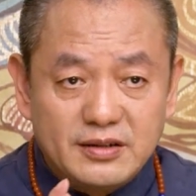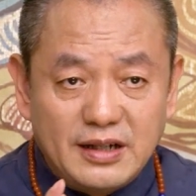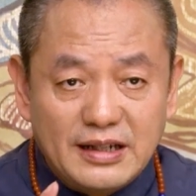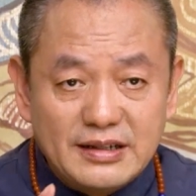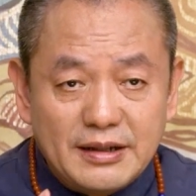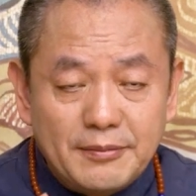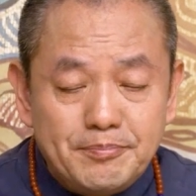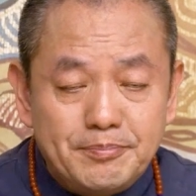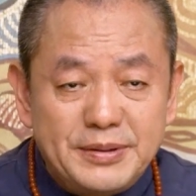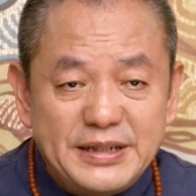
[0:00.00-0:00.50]

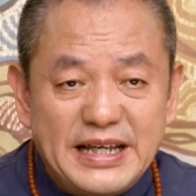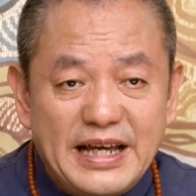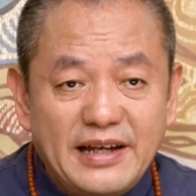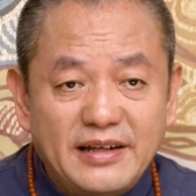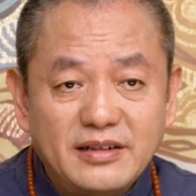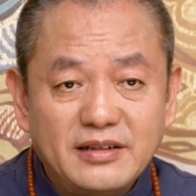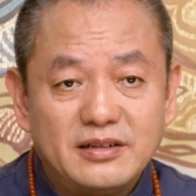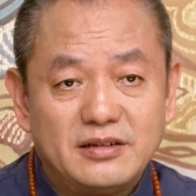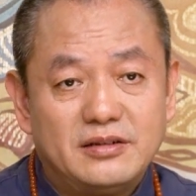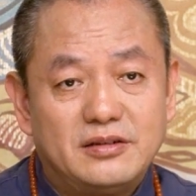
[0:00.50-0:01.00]
They're
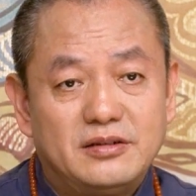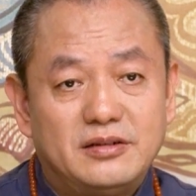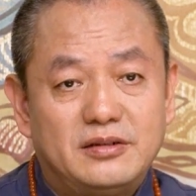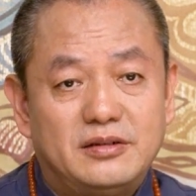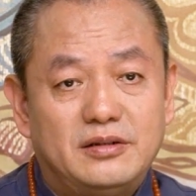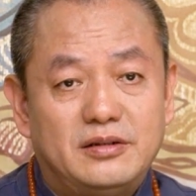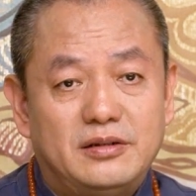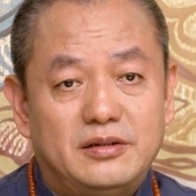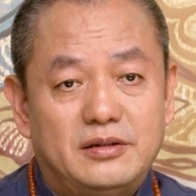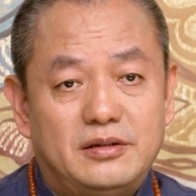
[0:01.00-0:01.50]
constantly
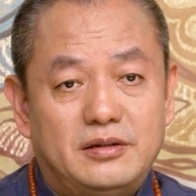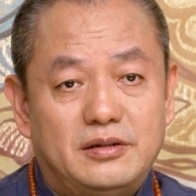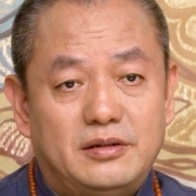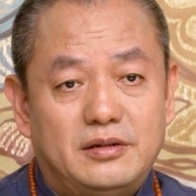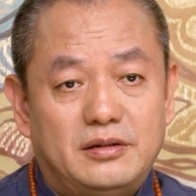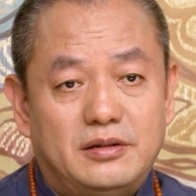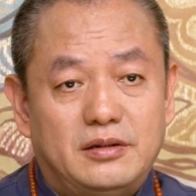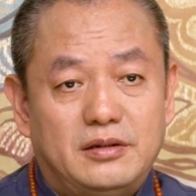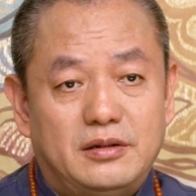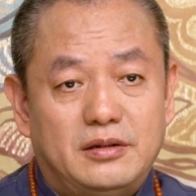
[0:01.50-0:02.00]

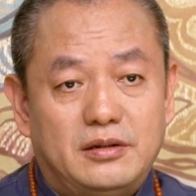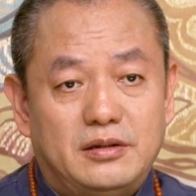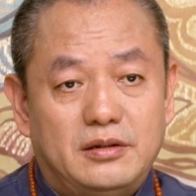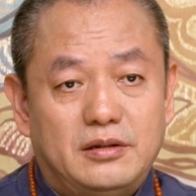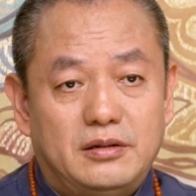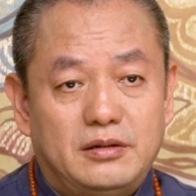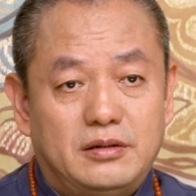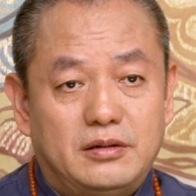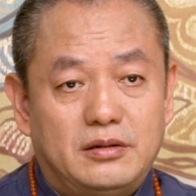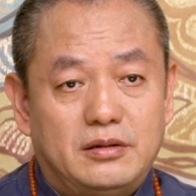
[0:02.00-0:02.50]
changing.
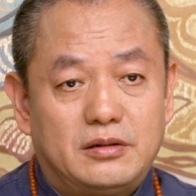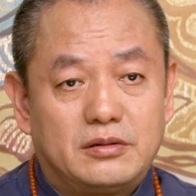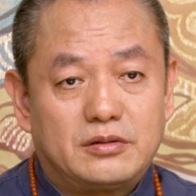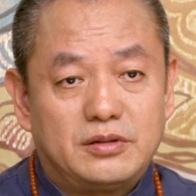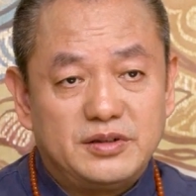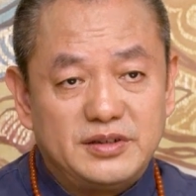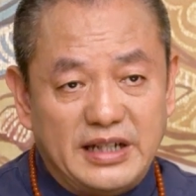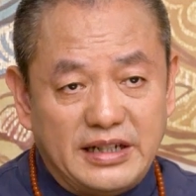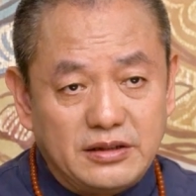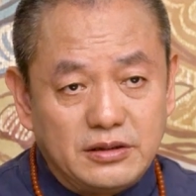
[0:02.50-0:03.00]

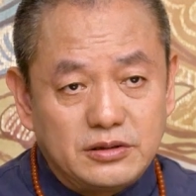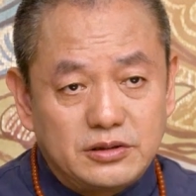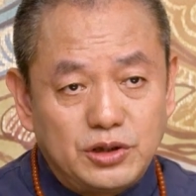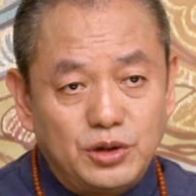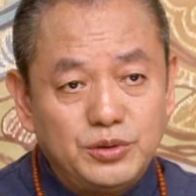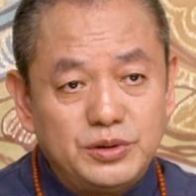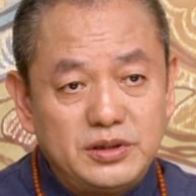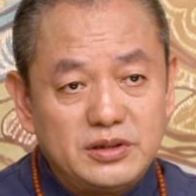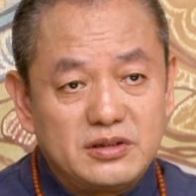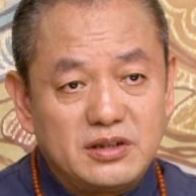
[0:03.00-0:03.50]
What's
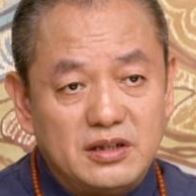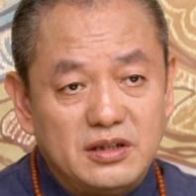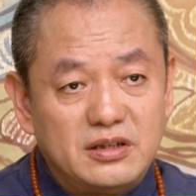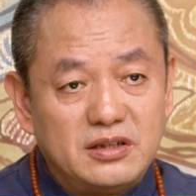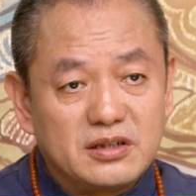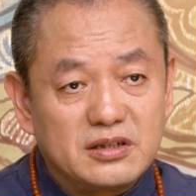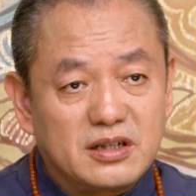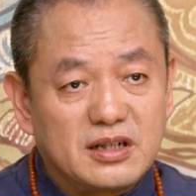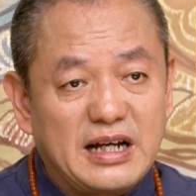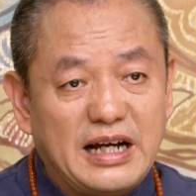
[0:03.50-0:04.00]
the
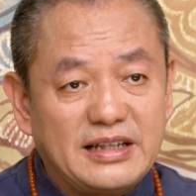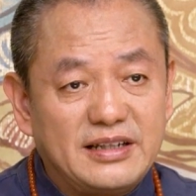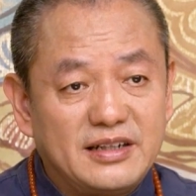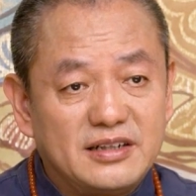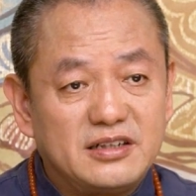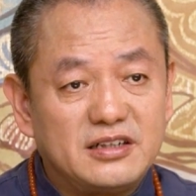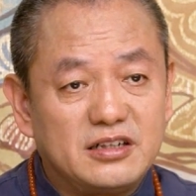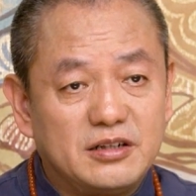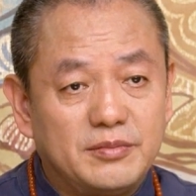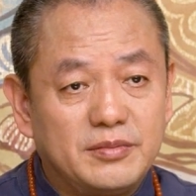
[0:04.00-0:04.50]
concept behind the